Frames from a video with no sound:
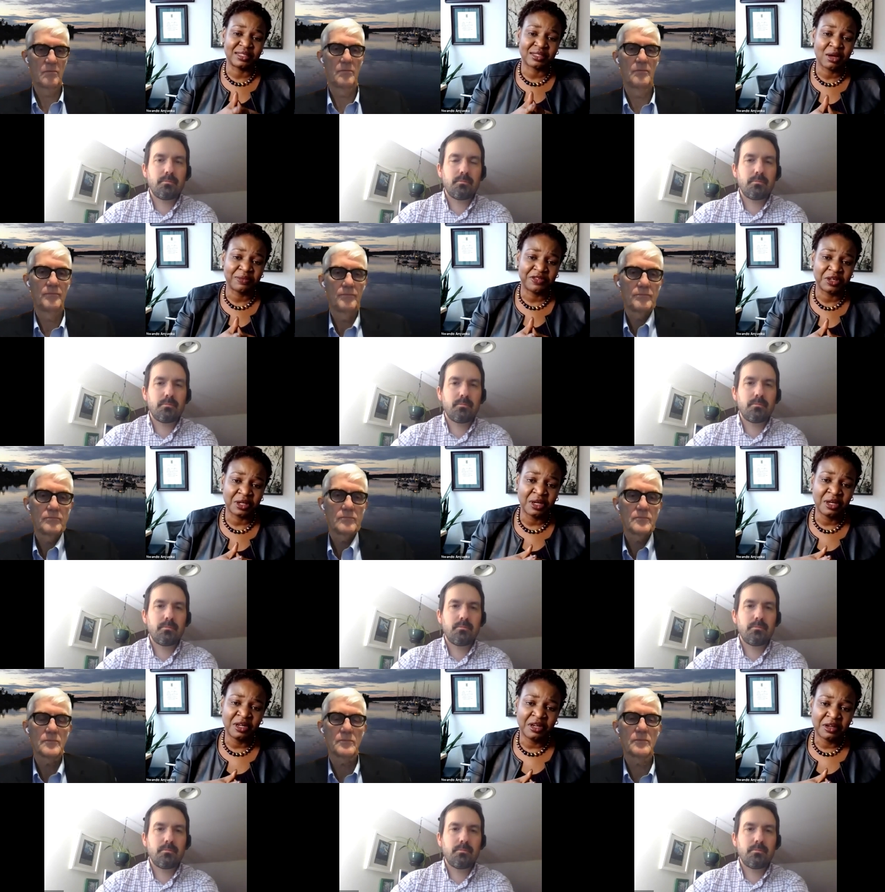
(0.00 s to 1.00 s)
Speaker 1: the
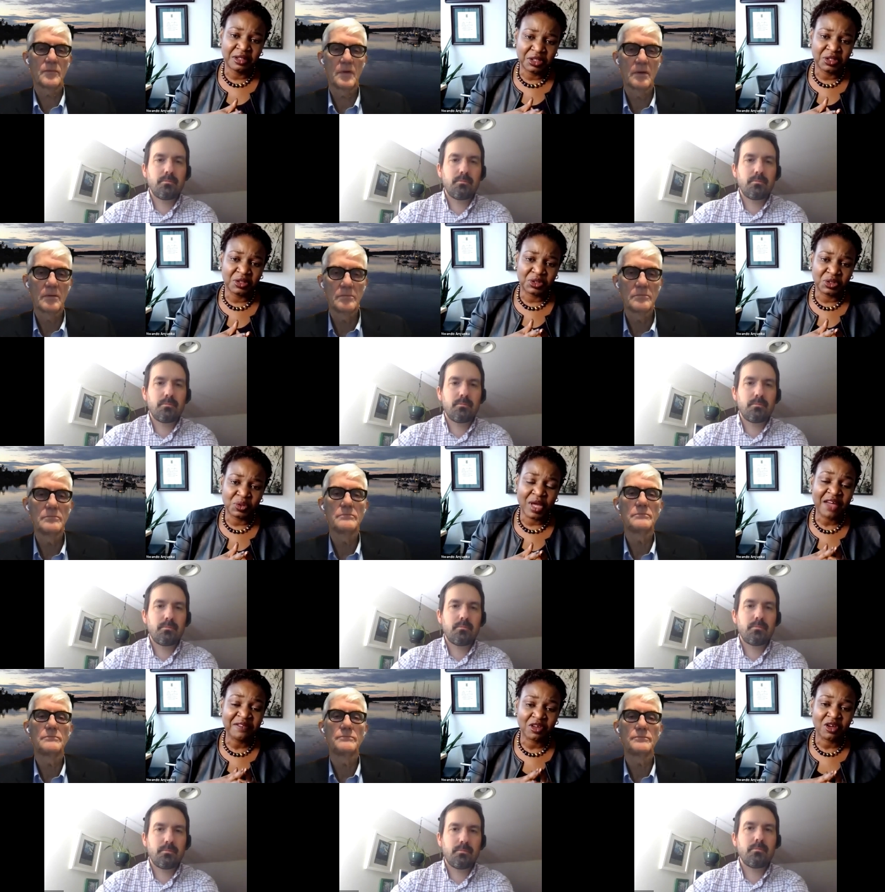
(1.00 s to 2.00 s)
discomfort, you know,
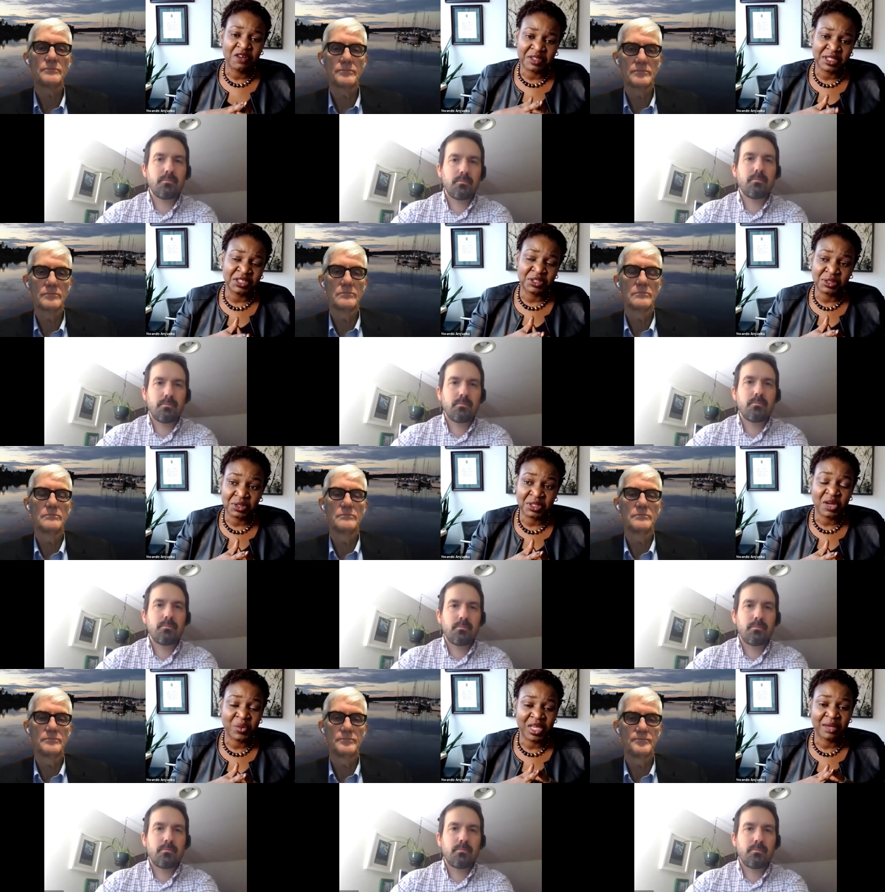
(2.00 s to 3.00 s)
to have the
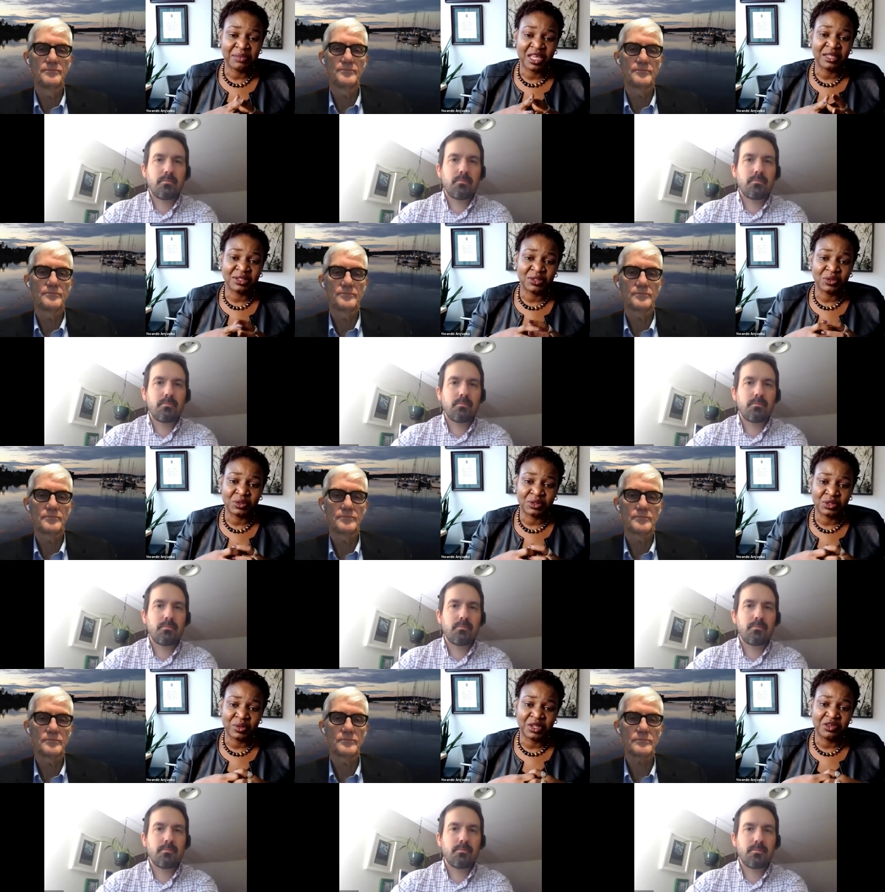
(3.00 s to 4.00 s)
conversation so that we can begin
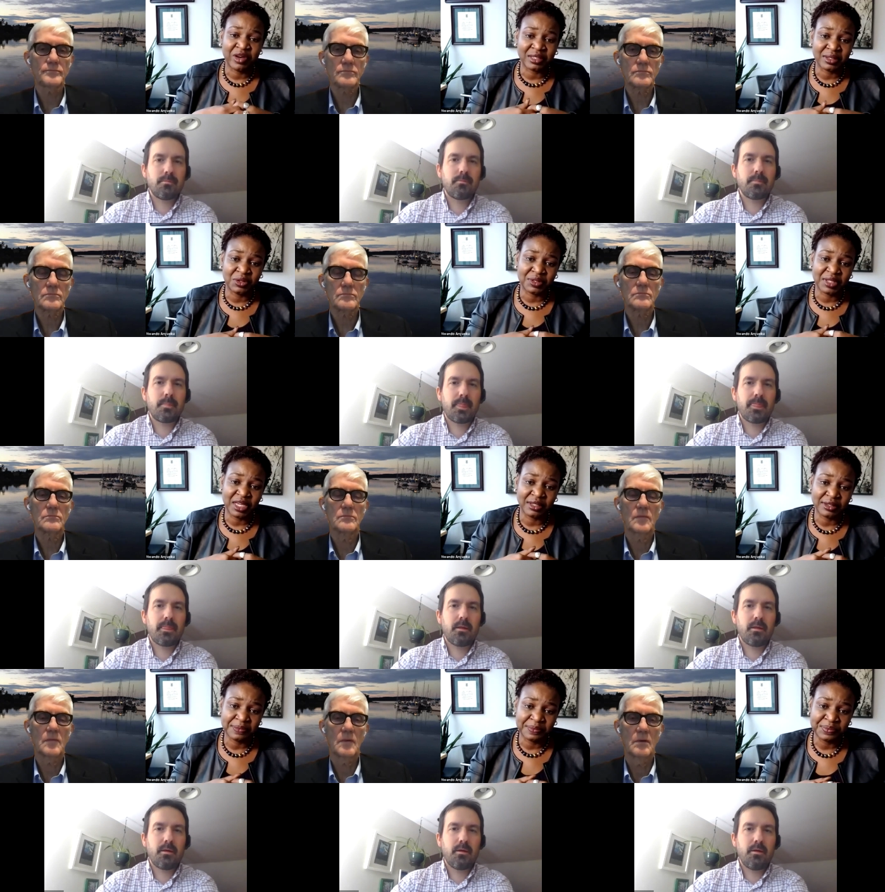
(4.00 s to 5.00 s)
to, to address
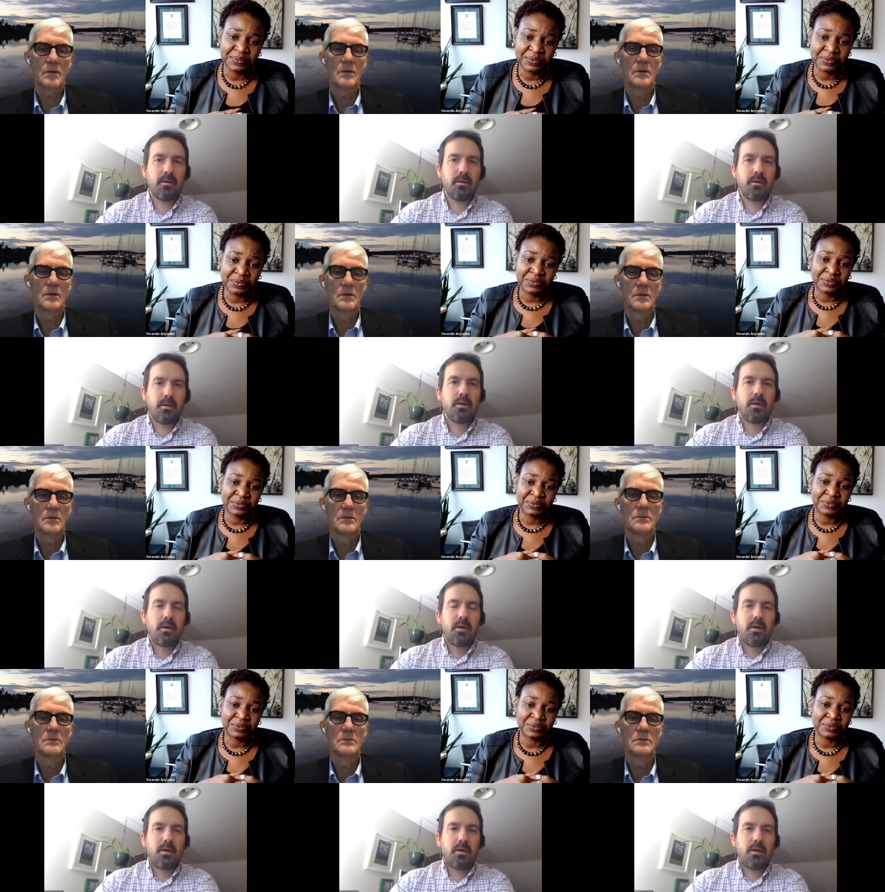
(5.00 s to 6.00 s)
those things.
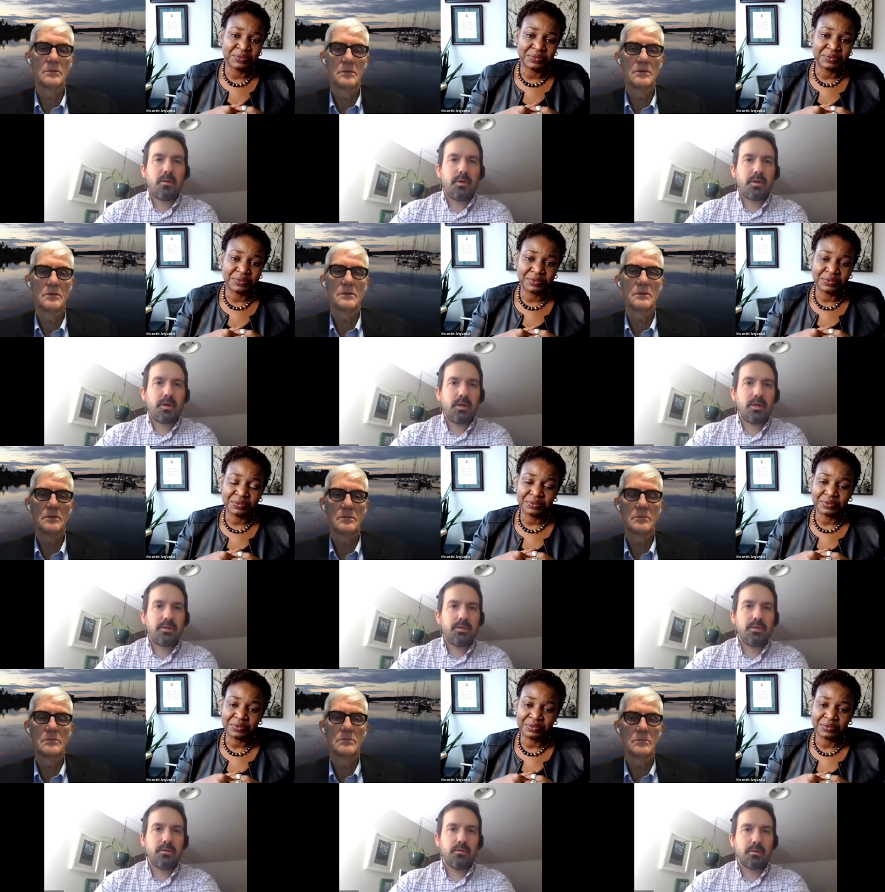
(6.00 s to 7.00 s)
Speaker 2: And I'm looking
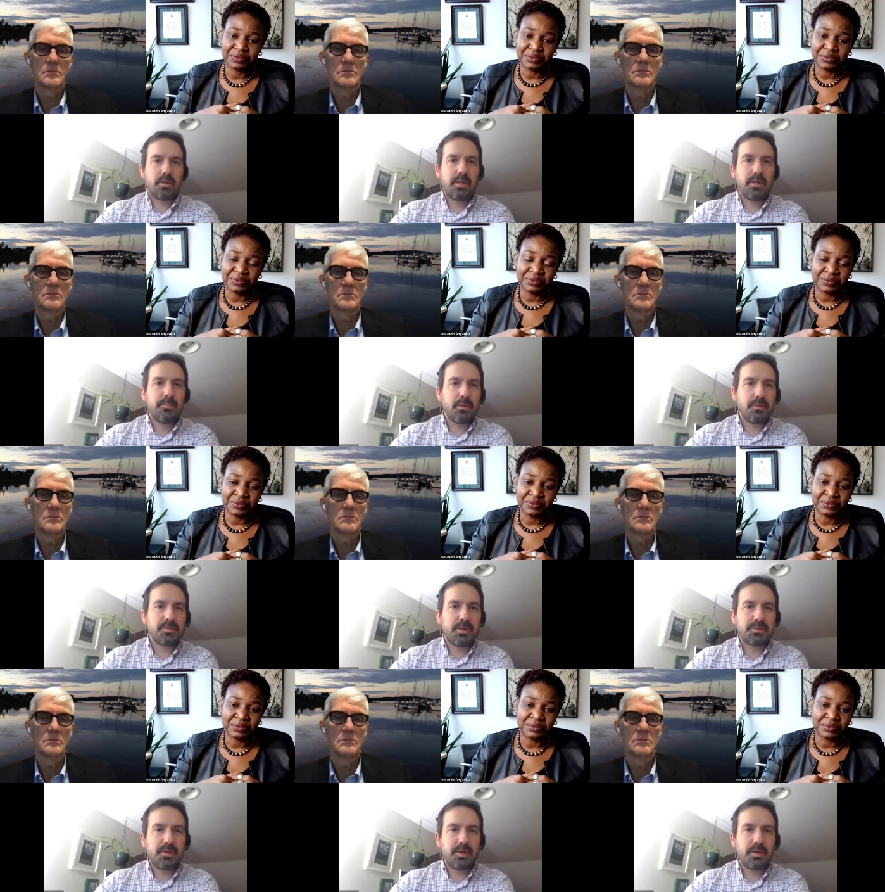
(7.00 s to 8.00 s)
to, to Kimberly's
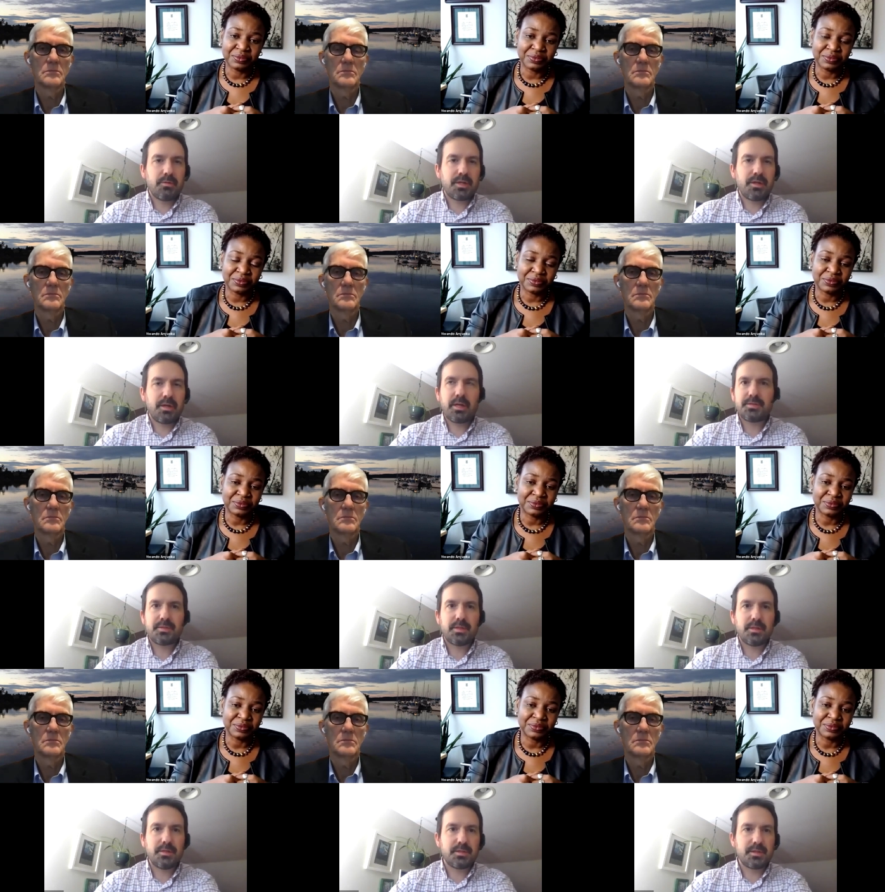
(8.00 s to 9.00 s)
question here, which I think
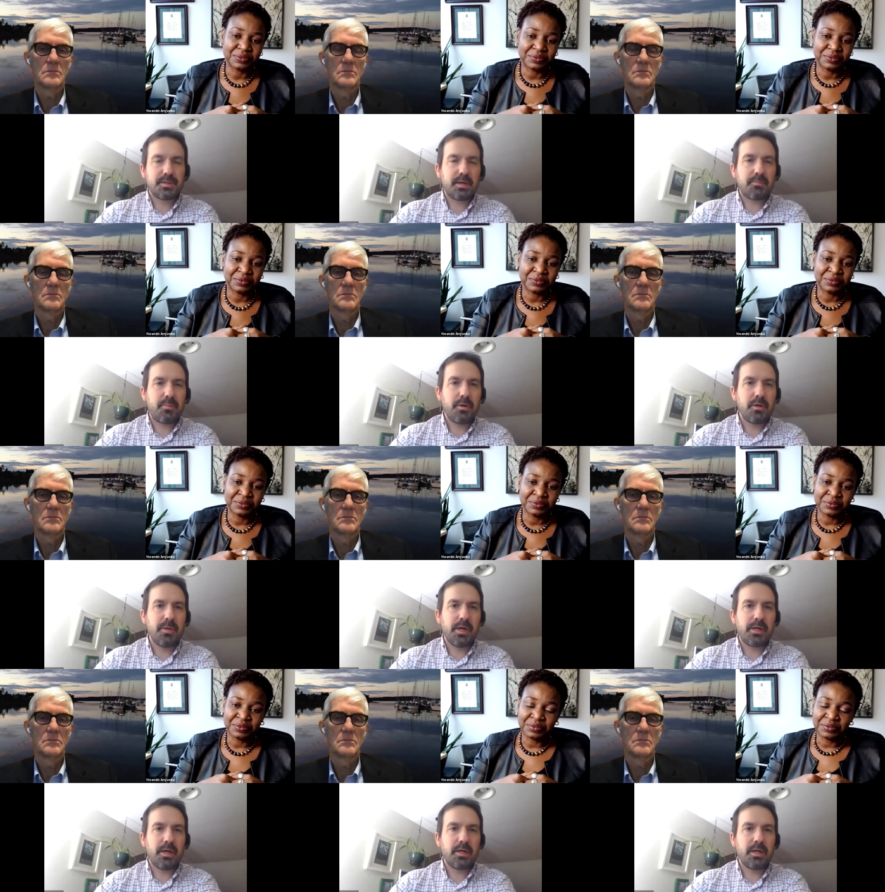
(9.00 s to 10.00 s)
gets to this exact point
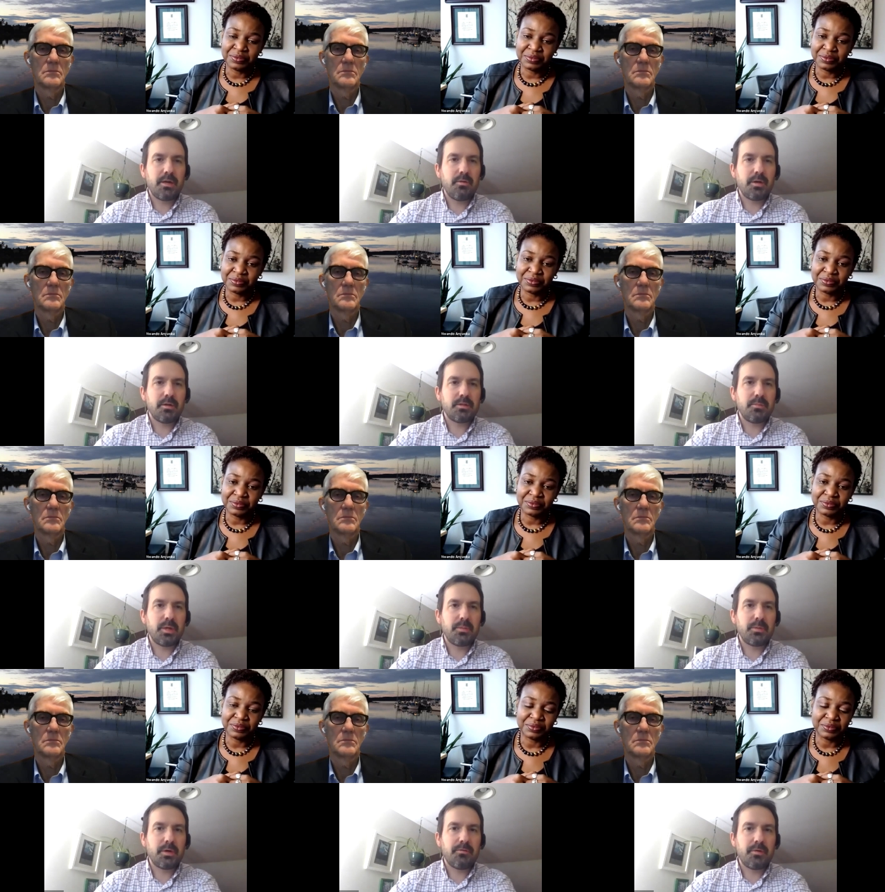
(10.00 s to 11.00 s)
you're making. And I don't want
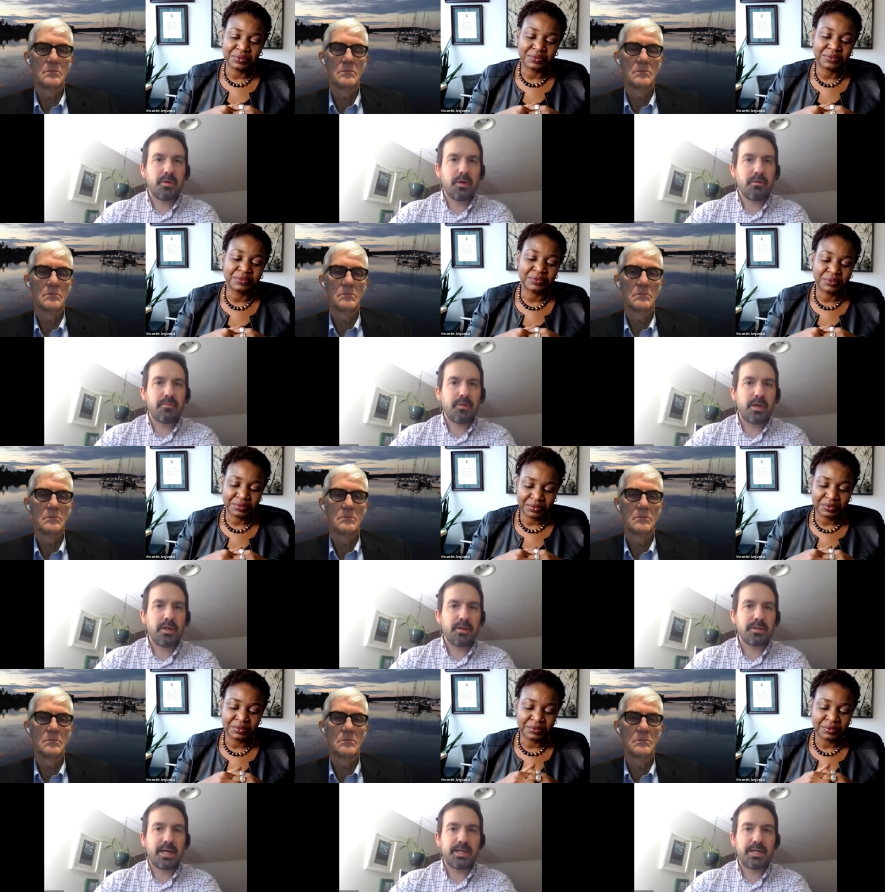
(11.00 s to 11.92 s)
to belabor it if you don't have anything